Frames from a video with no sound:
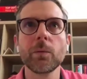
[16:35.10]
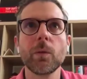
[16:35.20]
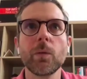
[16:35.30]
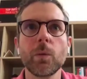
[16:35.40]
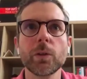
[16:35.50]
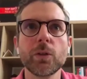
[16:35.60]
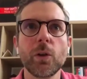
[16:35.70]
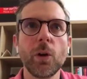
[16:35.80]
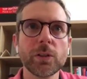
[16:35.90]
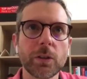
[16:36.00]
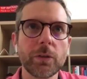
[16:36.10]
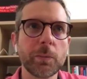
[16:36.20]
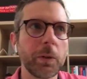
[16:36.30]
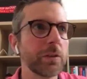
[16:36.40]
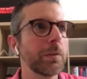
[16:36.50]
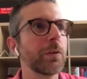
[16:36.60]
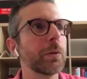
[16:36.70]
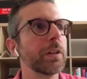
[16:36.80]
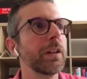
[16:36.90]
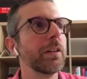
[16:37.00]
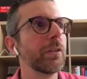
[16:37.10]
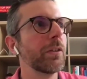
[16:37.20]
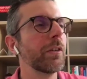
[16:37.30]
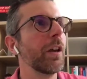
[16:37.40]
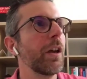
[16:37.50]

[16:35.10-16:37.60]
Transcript: what you're also responsible for is